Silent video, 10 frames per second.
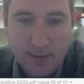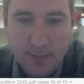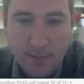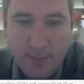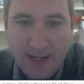
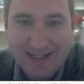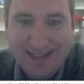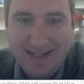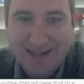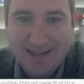minus
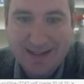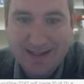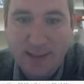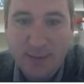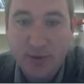e to the
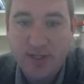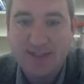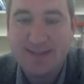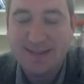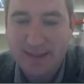z plus
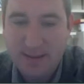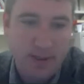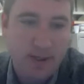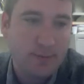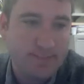0.
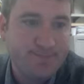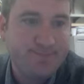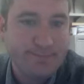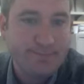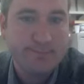
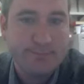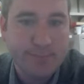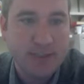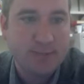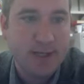
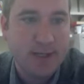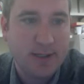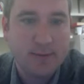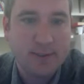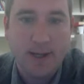Much better. All right.